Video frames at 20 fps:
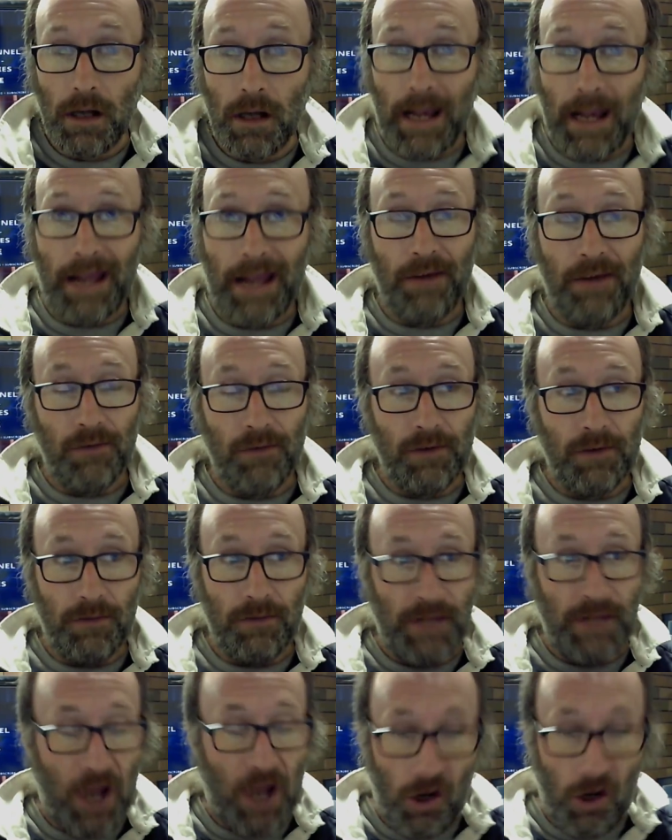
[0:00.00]
And
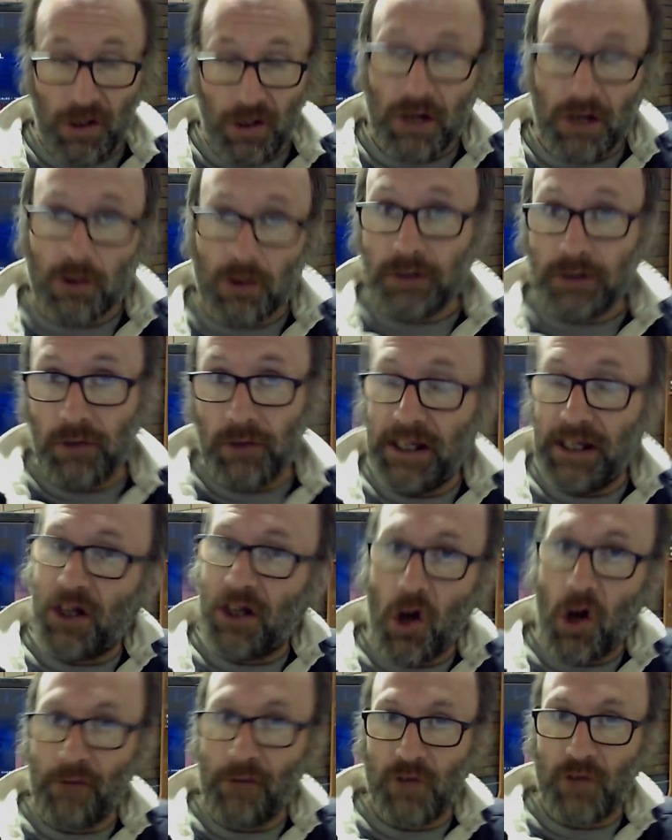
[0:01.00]
the only oil leak
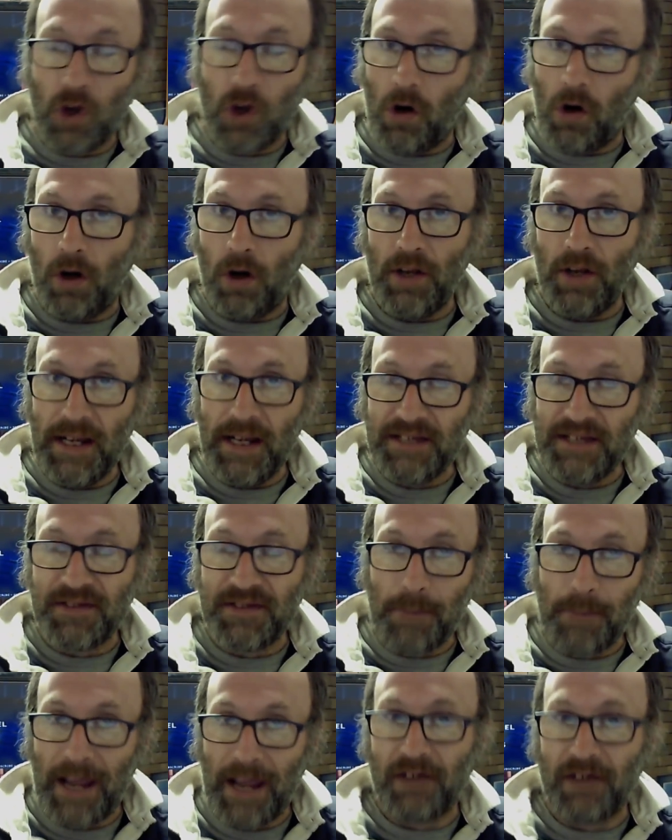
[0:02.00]
I've got is
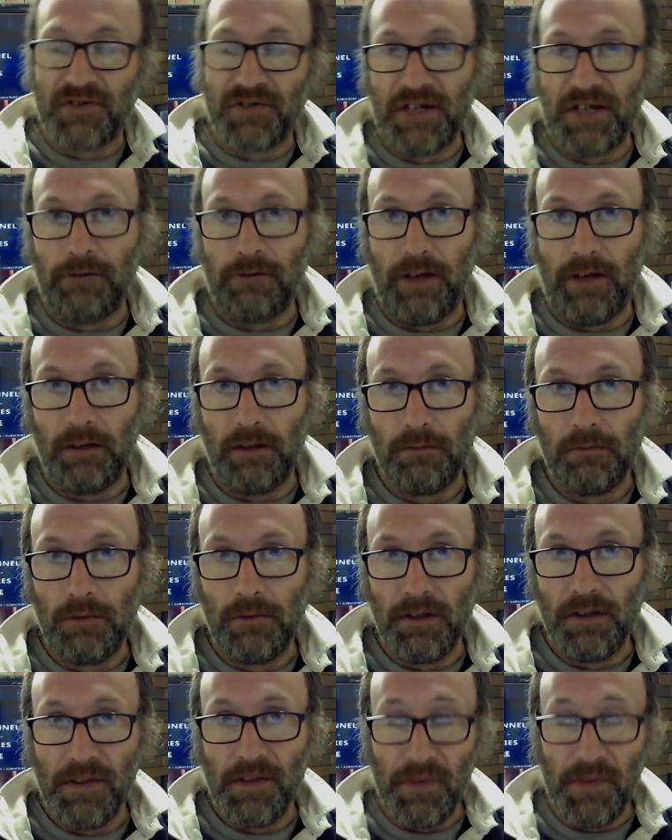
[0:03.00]
the power steering.
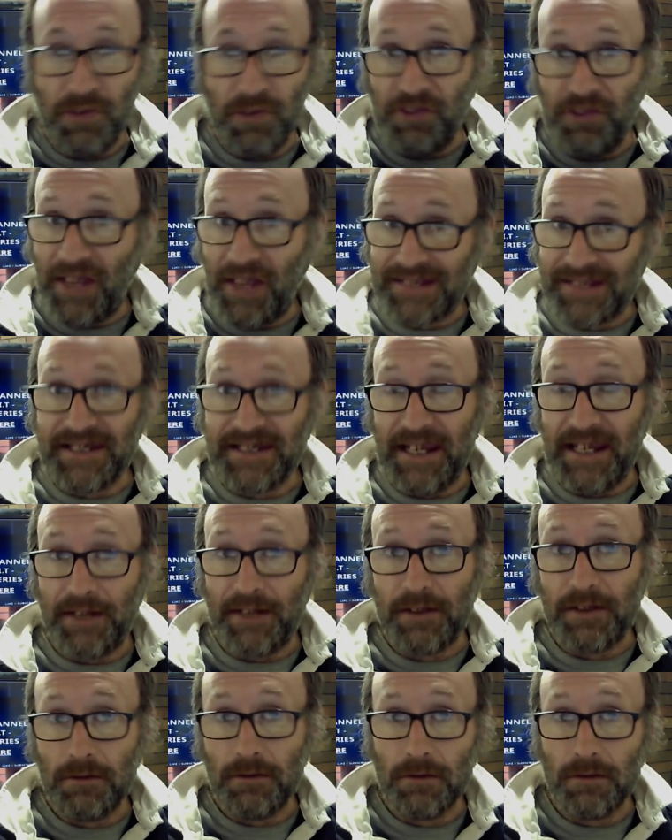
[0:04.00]
That's it.